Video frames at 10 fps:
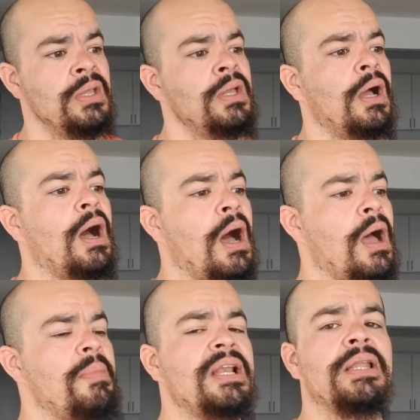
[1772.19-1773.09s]
I
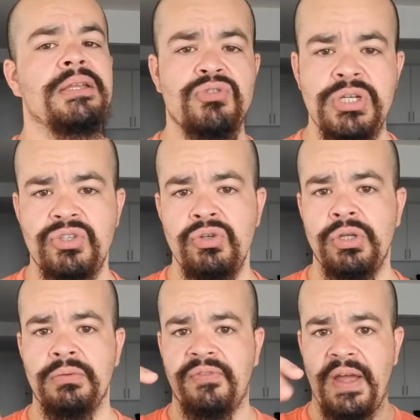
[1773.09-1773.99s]
made a link tree so you can
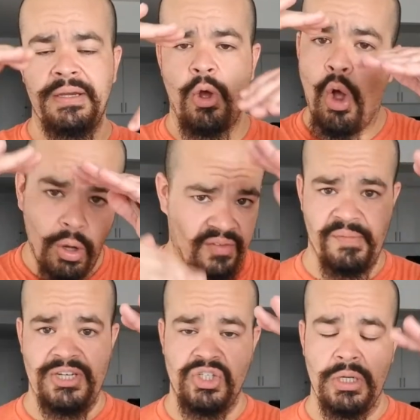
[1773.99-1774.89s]
find all of my
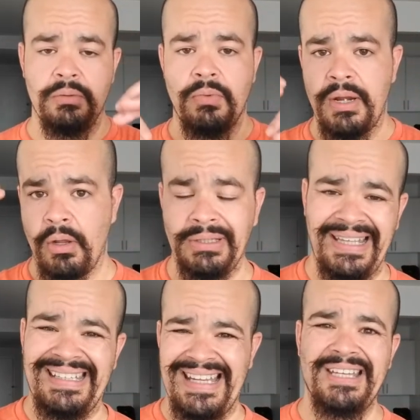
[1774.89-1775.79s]
shit right on
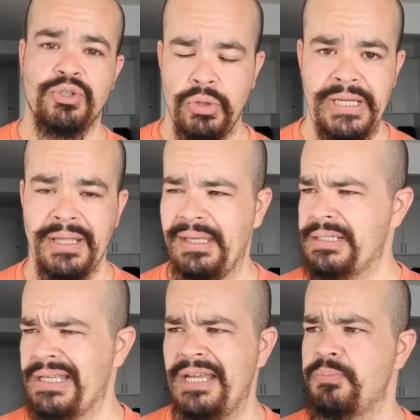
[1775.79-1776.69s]
link.tree, I think,
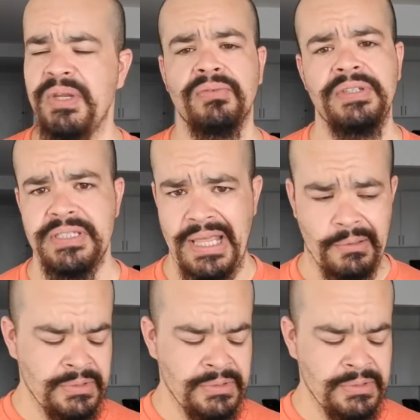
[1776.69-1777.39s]
/peterfeliciano.